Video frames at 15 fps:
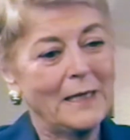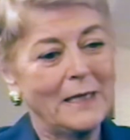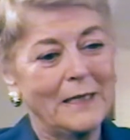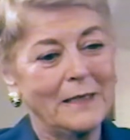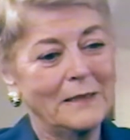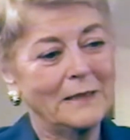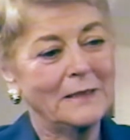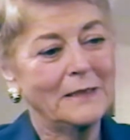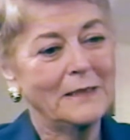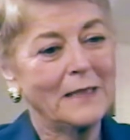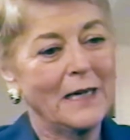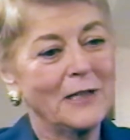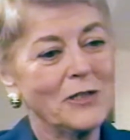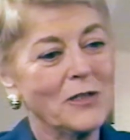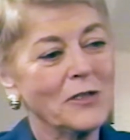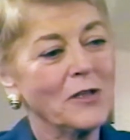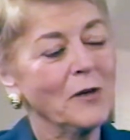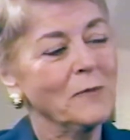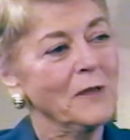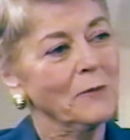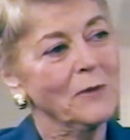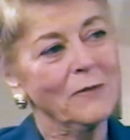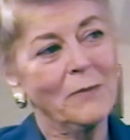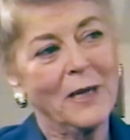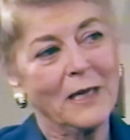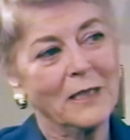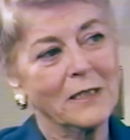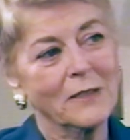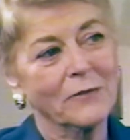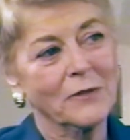And I just hope that we've
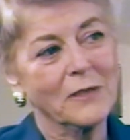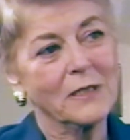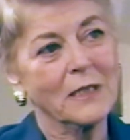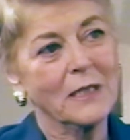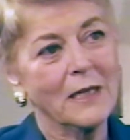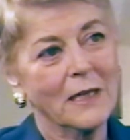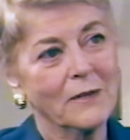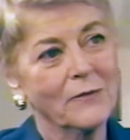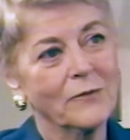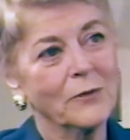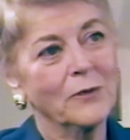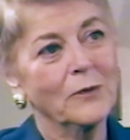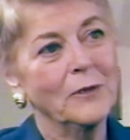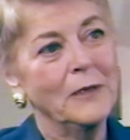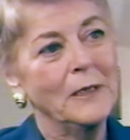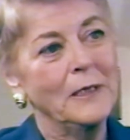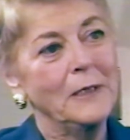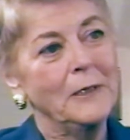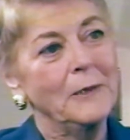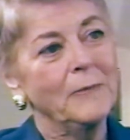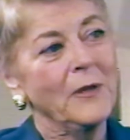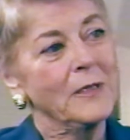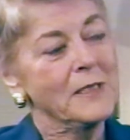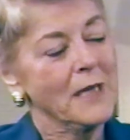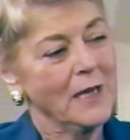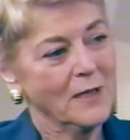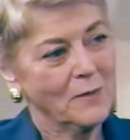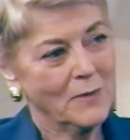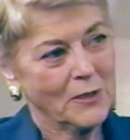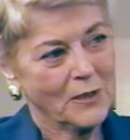made a difference again for
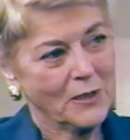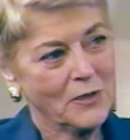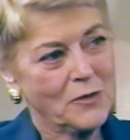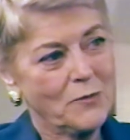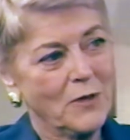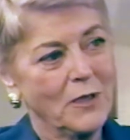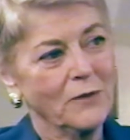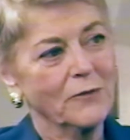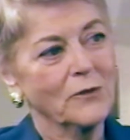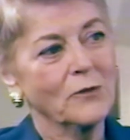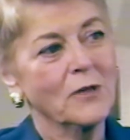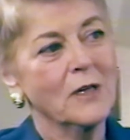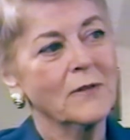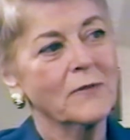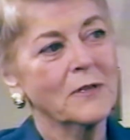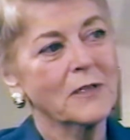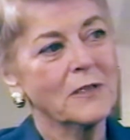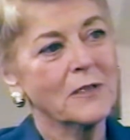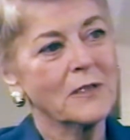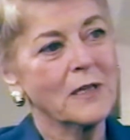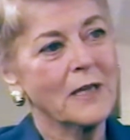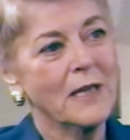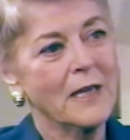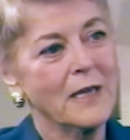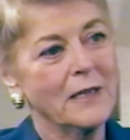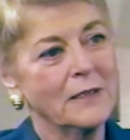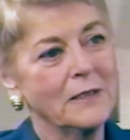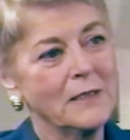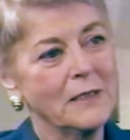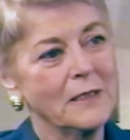Italian Americans running for office,
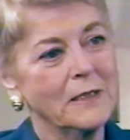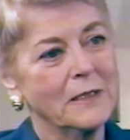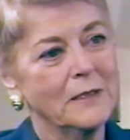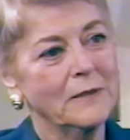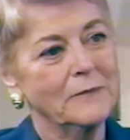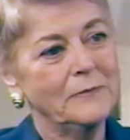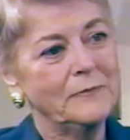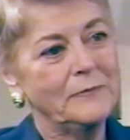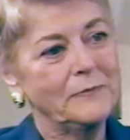and um,